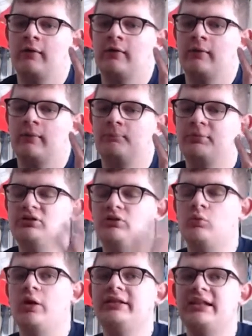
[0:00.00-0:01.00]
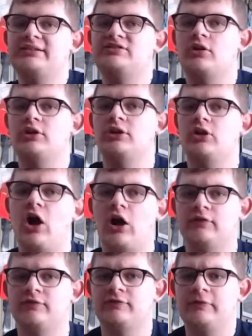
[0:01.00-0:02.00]
but the one that started
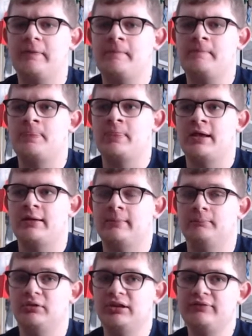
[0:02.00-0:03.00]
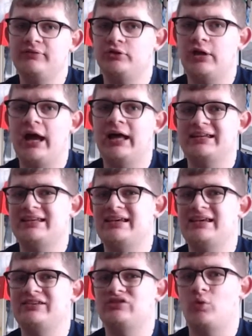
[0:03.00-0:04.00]
off, believe it or not,
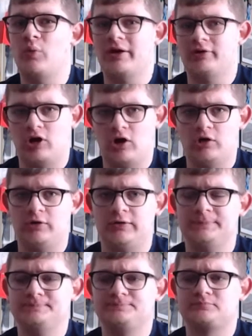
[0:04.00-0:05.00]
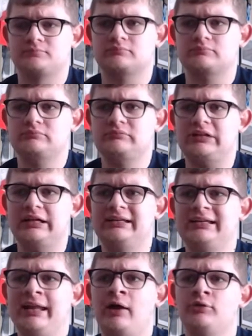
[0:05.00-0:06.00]
is the Werehog.
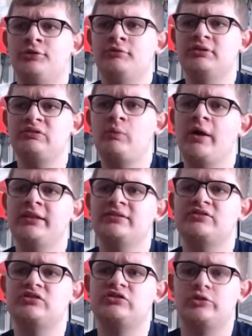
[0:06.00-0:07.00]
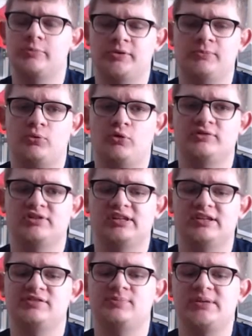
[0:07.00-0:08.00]
Now, the reason why this is super important
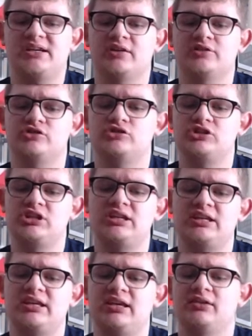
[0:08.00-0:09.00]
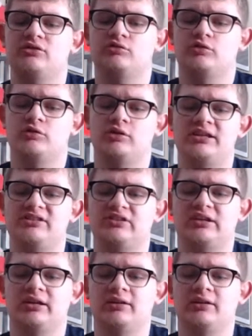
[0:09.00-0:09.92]
is because GE is re-releasing